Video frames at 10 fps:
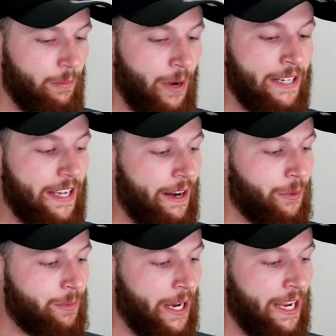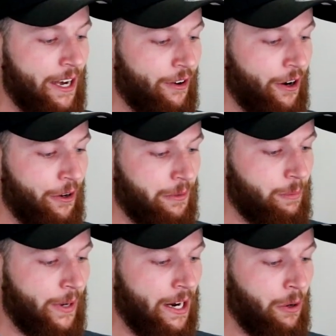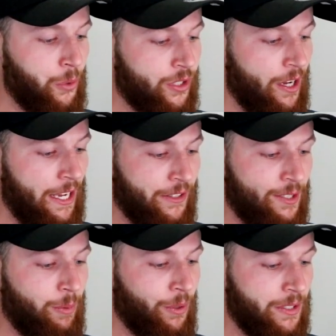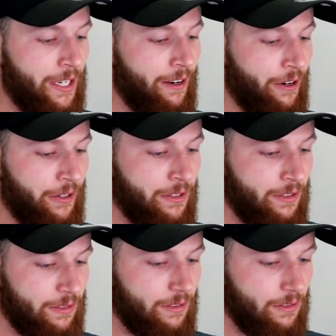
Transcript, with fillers: My dad was my hero, but I also had sports heroes.